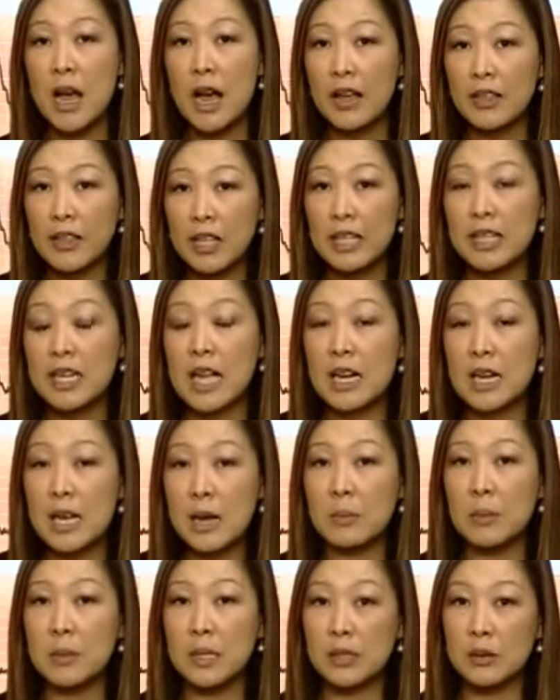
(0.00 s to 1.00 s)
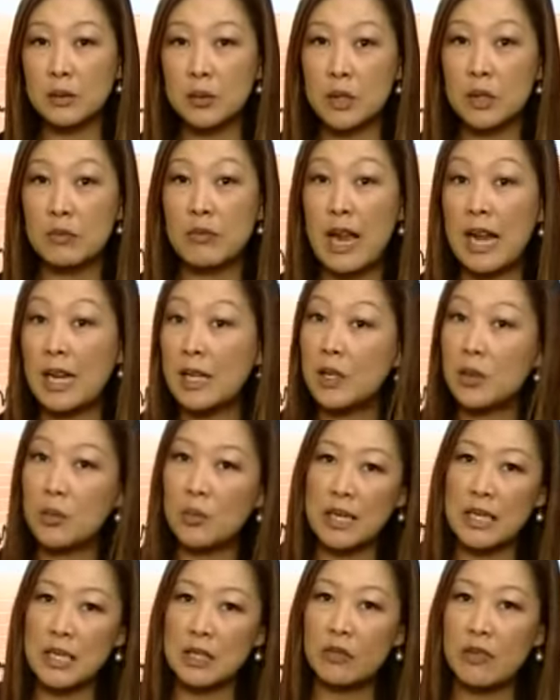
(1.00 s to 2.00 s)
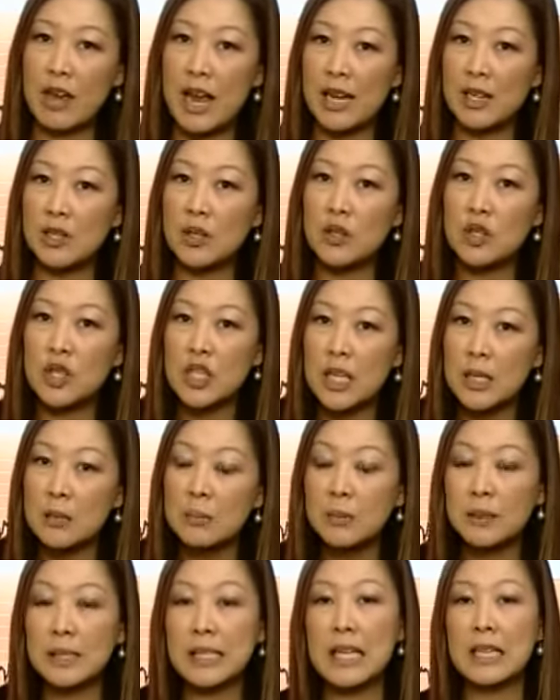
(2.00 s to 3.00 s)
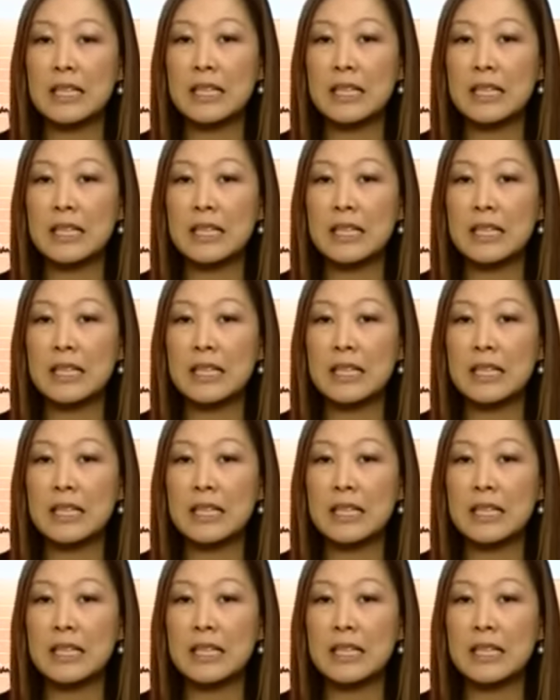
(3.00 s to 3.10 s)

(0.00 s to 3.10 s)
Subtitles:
I think a company looks value when it's valued cheaply,